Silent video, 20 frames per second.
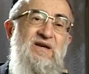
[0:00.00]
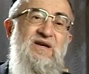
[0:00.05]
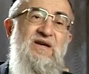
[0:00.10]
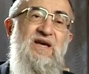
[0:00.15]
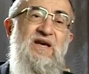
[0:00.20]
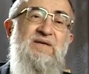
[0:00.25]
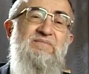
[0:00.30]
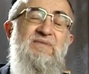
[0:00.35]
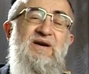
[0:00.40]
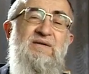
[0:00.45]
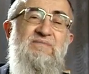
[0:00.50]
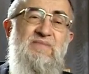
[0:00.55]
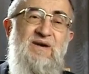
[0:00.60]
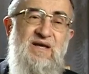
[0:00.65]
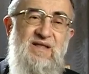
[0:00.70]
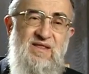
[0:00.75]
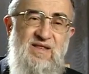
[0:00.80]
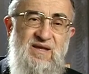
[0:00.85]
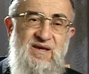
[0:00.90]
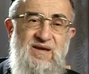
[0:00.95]
and my
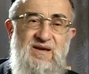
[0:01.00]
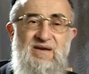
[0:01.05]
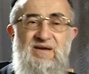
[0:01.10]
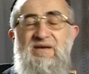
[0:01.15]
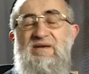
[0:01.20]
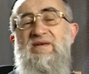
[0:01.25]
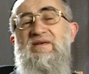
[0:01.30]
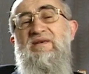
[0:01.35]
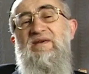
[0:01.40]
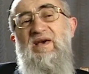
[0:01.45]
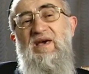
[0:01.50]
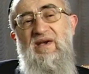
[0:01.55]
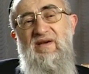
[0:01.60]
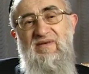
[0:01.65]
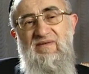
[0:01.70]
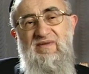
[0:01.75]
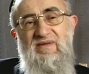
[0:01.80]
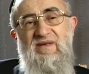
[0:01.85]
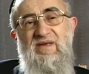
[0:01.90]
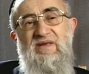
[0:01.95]
mother
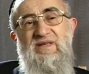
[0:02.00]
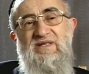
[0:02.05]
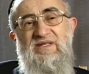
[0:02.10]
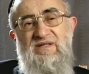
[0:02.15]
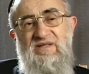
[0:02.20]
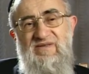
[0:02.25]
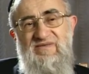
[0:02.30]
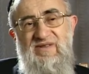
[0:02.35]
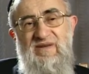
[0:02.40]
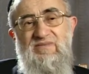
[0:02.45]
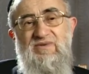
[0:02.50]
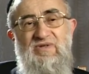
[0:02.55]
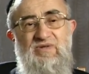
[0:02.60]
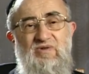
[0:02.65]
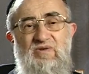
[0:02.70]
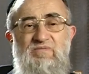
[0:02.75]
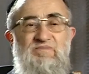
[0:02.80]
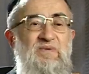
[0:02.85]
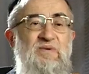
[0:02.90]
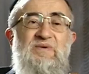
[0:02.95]
gave, served them
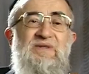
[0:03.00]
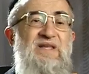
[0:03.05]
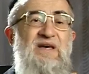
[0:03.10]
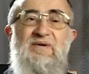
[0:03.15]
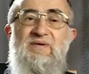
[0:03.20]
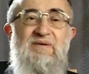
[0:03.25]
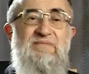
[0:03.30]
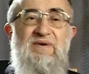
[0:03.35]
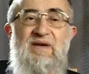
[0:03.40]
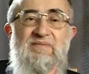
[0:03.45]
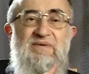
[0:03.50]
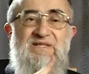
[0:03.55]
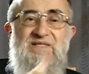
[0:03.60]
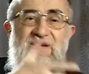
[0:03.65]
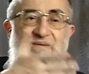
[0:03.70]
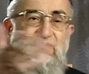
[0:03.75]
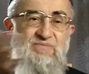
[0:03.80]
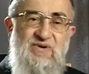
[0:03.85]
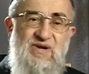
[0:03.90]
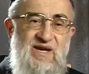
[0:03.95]
soup or whatever, maybe
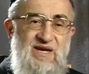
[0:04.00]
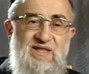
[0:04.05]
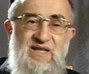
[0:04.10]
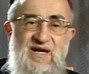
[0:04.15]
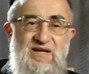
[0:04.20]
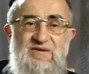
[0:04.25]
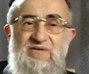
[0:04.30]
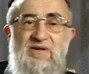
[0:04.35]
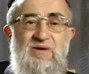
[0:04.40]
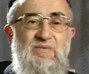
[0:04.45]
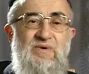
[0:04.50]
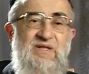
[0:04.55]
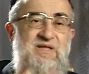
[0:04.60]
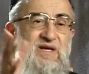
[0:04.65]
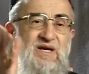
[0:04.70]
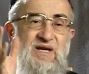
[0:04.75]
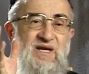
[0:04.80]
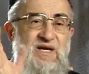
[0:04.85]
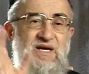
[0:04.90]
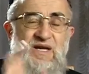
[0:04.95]
some bread, I don't know what.
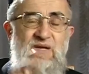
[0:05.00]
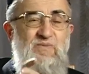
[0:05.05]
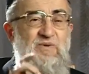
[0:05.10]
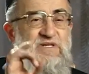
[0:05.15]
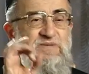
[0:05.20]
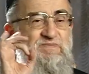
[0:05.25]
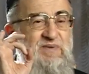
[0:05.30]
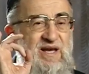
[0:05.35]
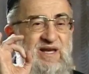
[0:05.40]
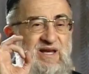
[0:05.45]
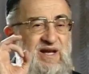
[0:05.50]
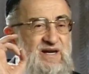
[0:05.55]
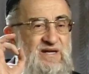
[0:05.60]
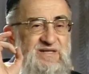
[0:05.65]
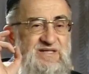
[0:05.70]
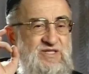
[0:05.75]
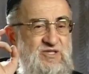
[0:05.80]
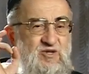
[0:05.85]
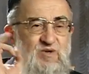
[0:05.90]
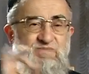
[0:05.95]
It was be- uh,
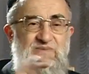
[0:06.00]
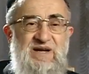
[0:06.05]
soup,